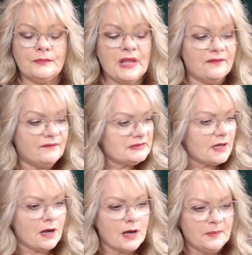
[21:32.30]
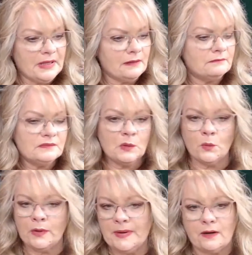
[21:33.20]
If it's a hobby,
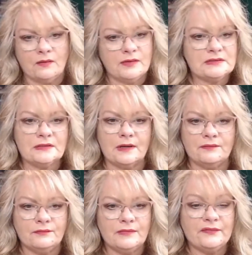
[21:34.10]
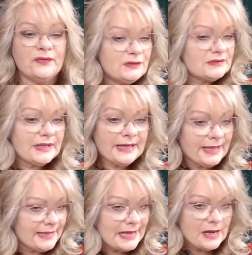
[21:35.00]
don't worry about all this stuff. If you just like
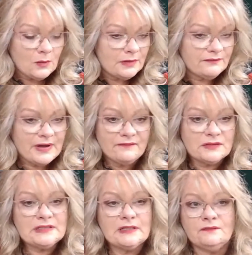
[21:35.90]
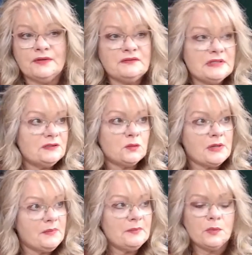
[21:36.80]
hanging out with 5 or 10, 15,
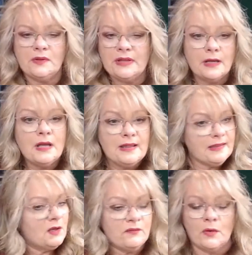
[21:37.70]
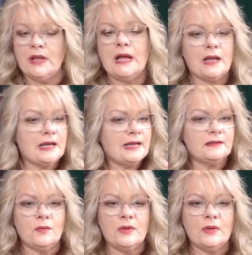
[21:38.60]
20 people that you've already got
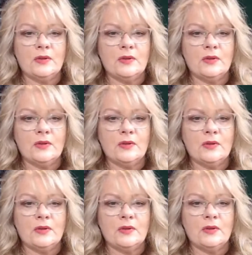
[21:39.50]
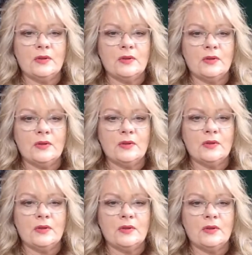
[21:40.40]
connected with and you're kind of done, you're not searching for
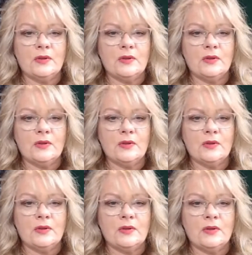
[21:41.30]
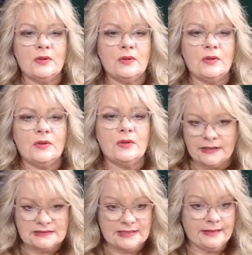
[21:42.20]
more, that's perfect. I'm not
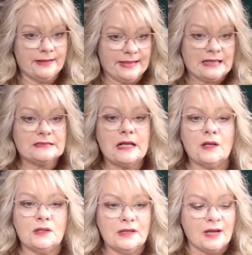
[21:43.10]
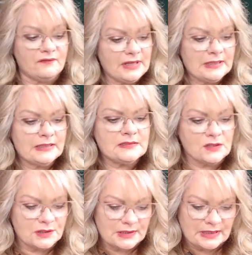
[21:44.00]
trying to say that that's not good enough. It is
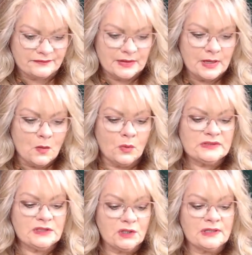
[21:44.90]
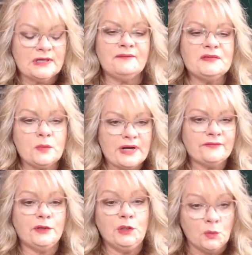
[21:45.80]
good enough. What's good enough is
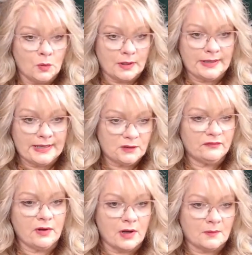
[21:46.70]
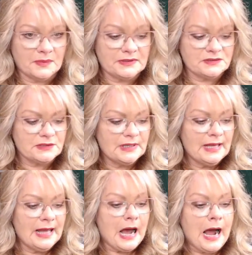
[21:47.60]
whatever you want and you've accomplished.
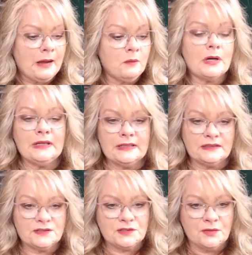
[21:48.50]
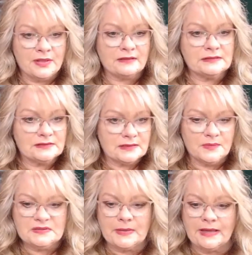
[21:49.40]
I want to get to 2,000
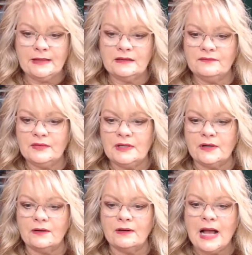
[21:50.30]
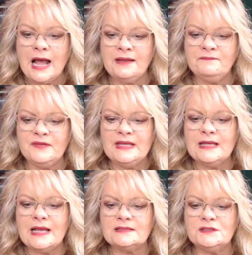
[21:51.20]
subbies by the end of the year. Hi,
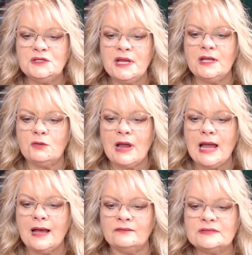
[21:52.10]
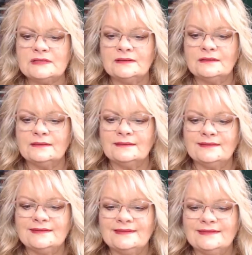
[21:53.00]
VSJ Crafts.
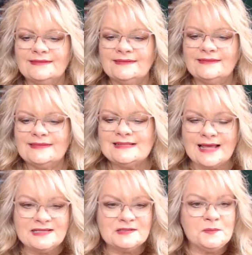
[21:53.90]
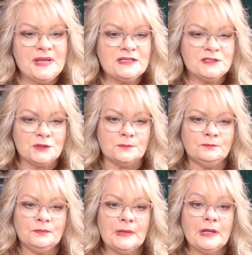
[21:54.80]
It's nice to meet you.
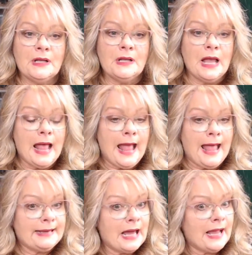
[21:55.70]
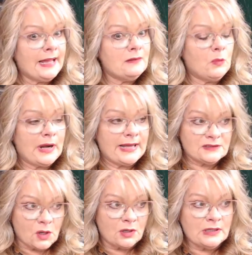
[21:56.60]
And when I
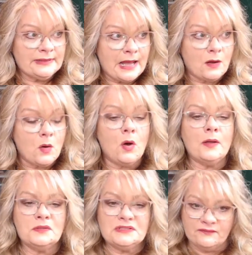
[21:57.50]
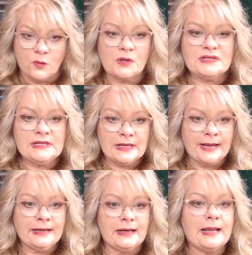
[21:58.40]
started that goal, I was at
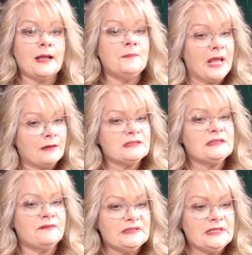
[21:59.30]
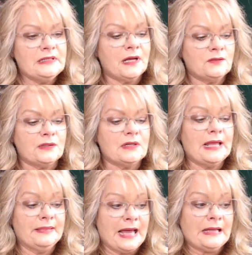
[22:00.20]
1,490 and I'm now at 1,700.
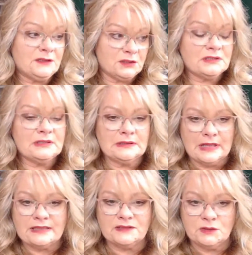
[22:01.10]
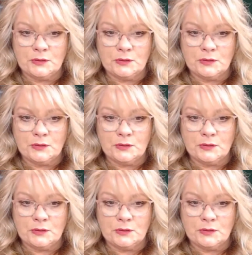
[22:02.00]
And that's just in the last